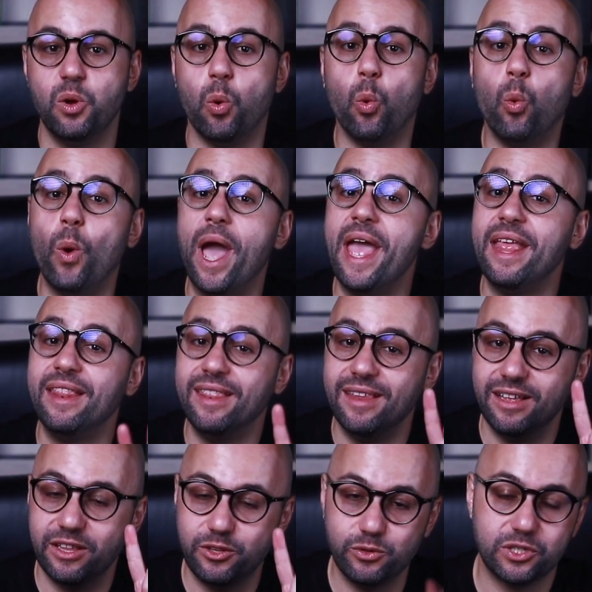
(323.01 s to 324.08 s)
when
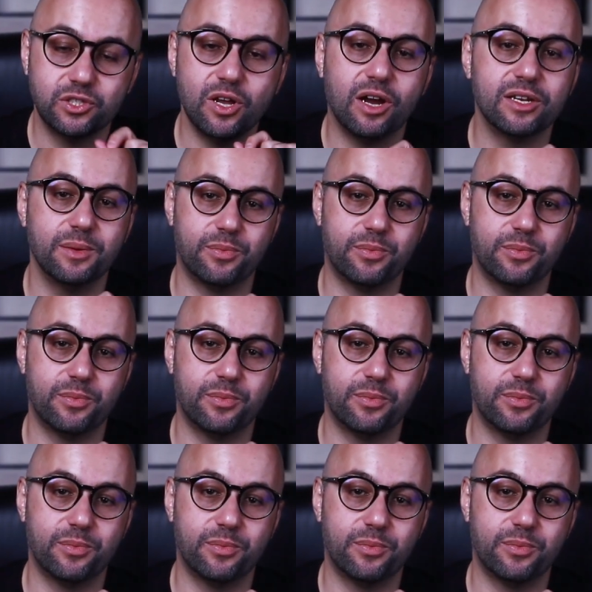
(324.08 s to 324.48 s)
to start the